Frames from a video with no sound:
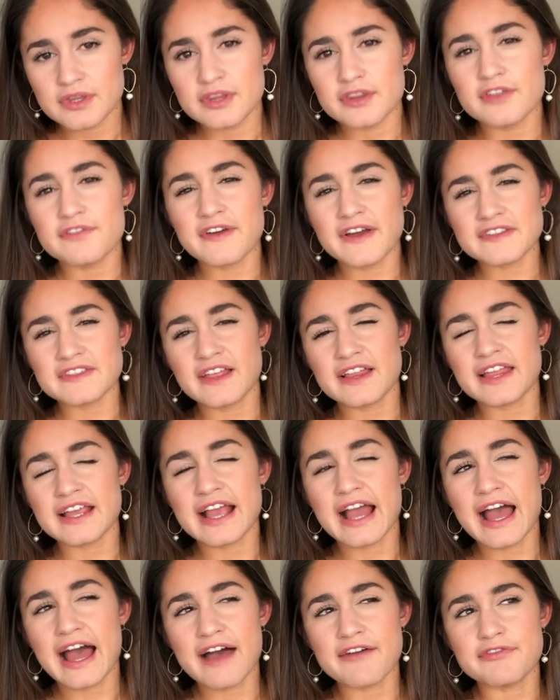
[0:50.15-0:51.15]
The fact that like
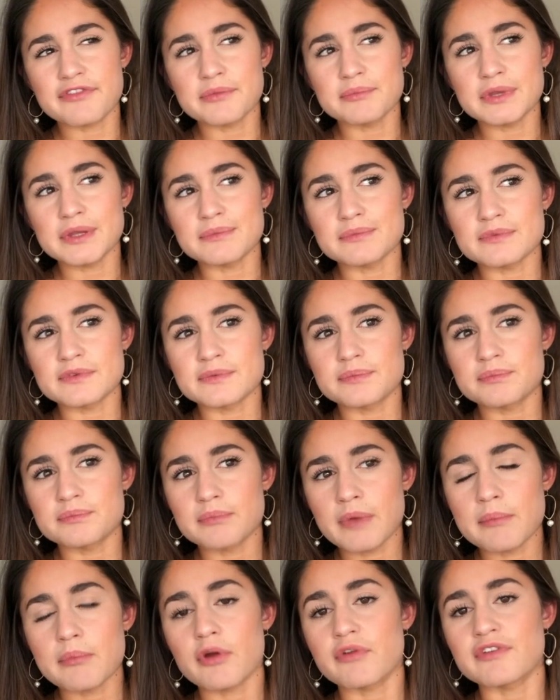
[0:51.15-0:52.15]
half the memes
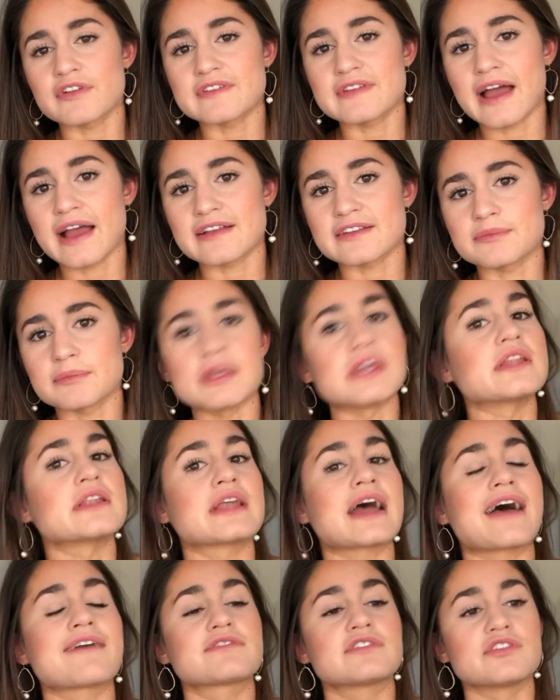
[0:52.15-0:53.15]
my boyfriend tags me in
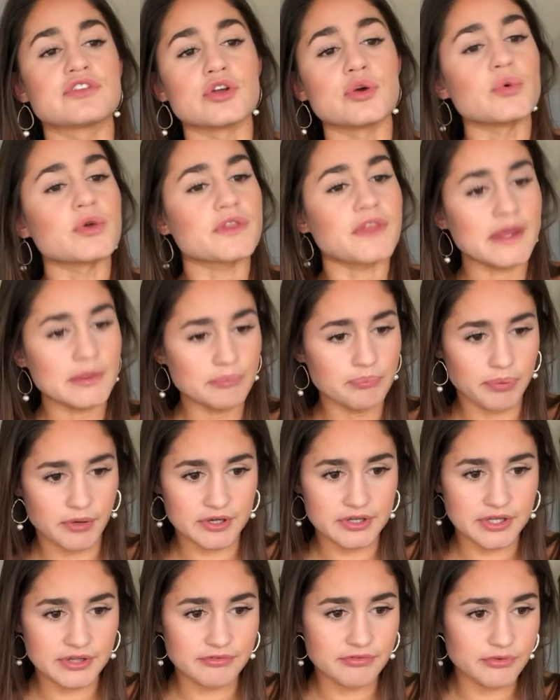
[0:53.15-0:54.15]
have to do with like
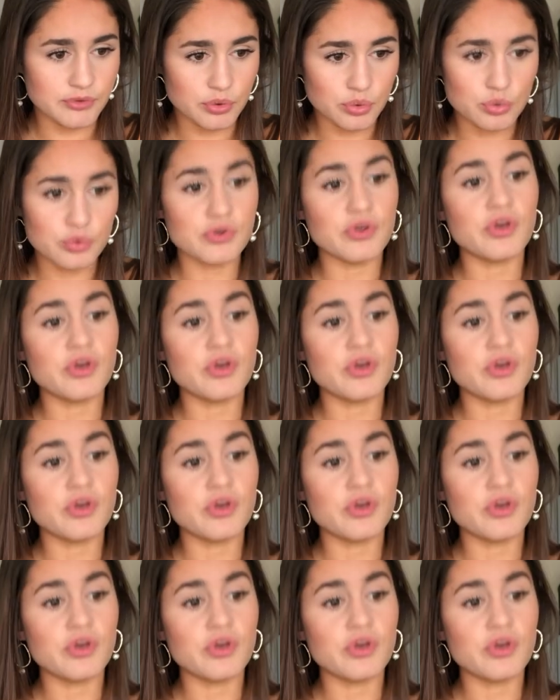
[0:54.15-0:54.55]
burning food